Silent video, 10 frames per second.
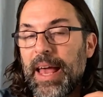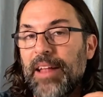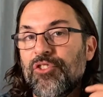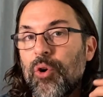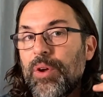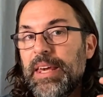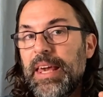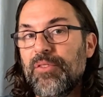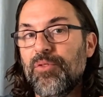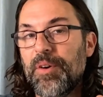And so
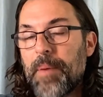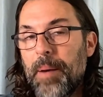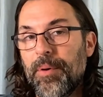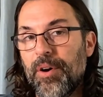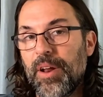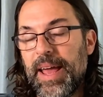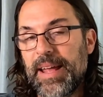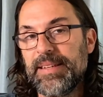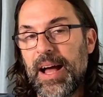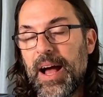he remembered a
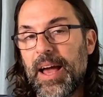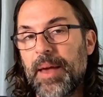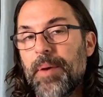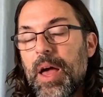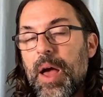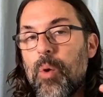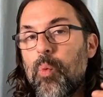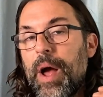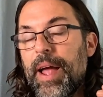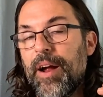time
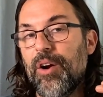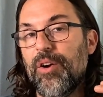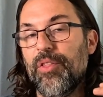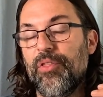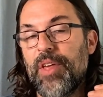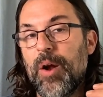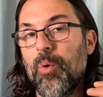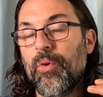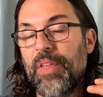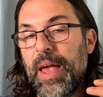where they
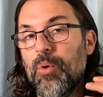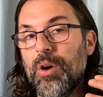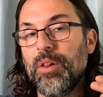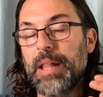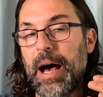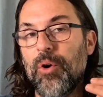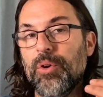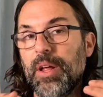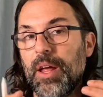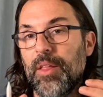were
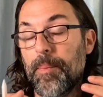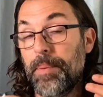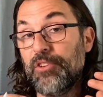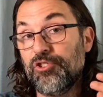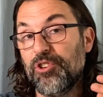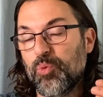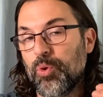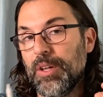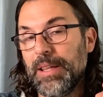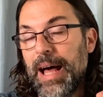allowed, the pitchers
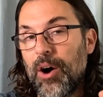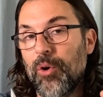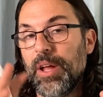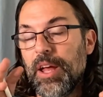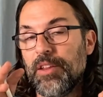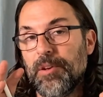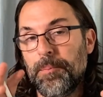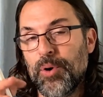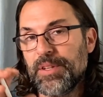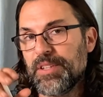were allowed to
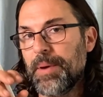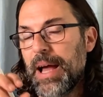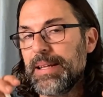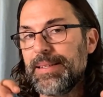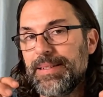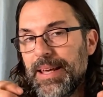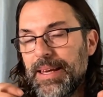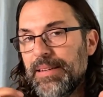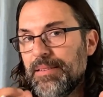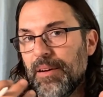put some kind of
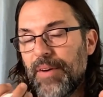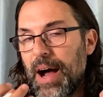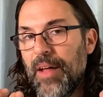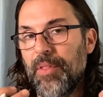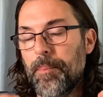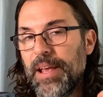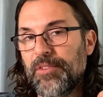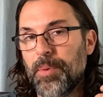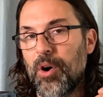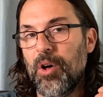sticky stuff on the
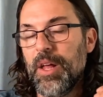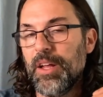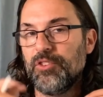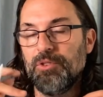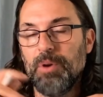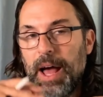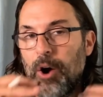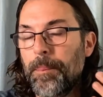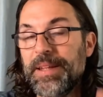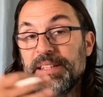baseball to
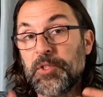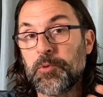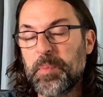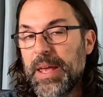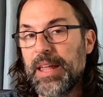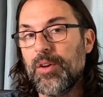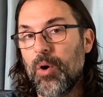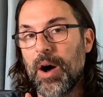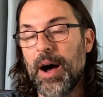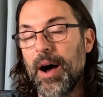help it spin
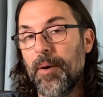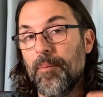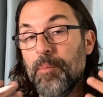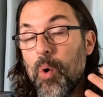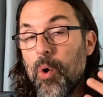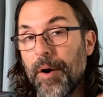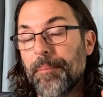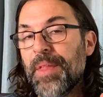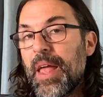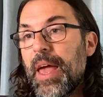more.
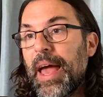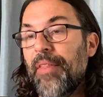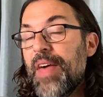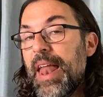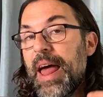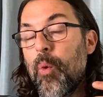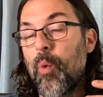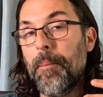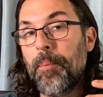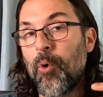And then at
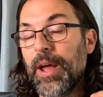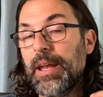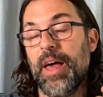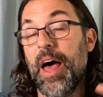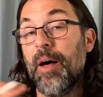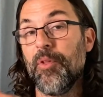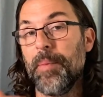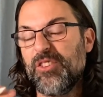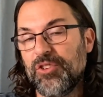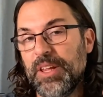one point, the
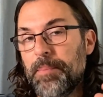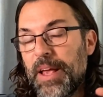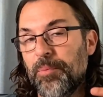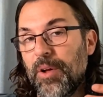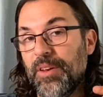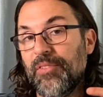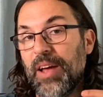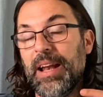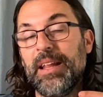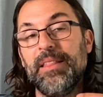Major League Baseball
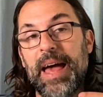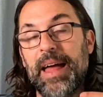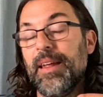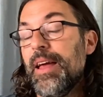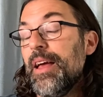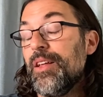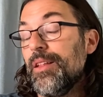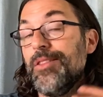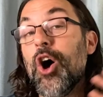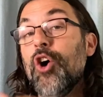decided that
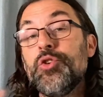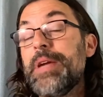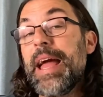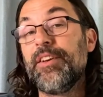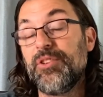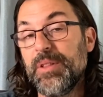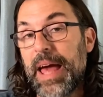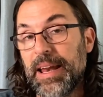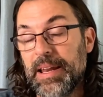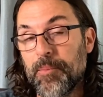no, you can't do
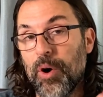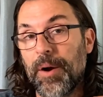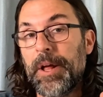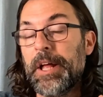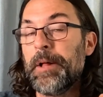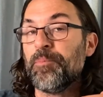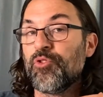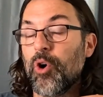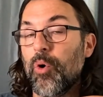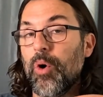that anymore.
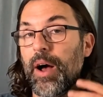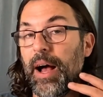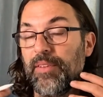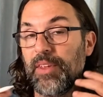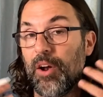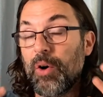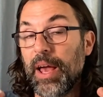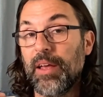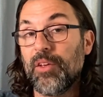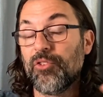So I said,
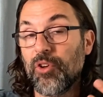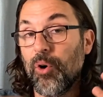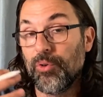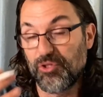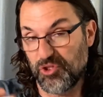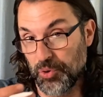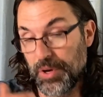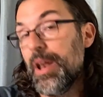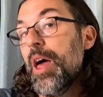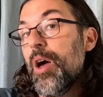okay, so
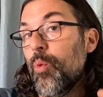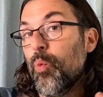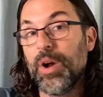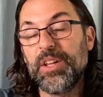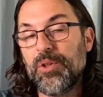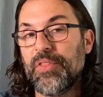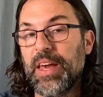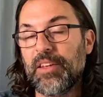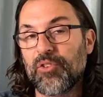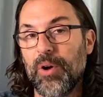student, what do you
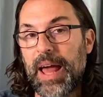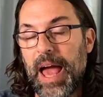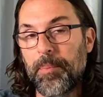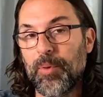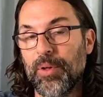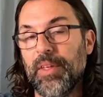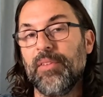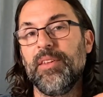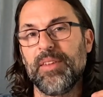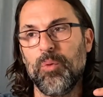think is going to happen with this?
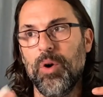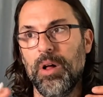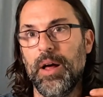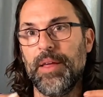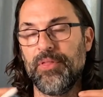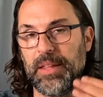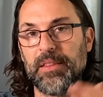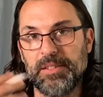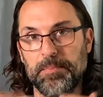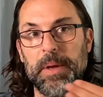He said, well, I think the
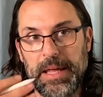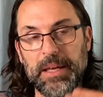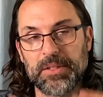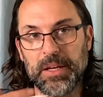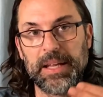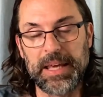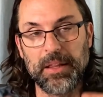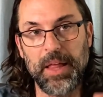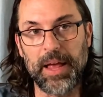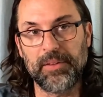spinning is going to get
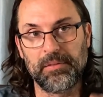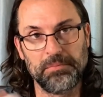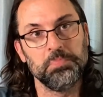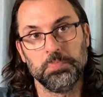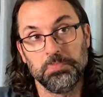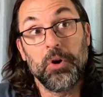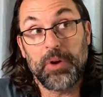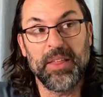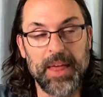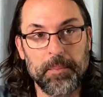less.
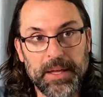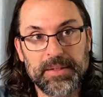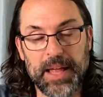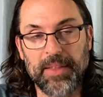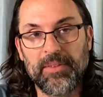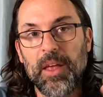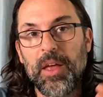Okay, that makes sense.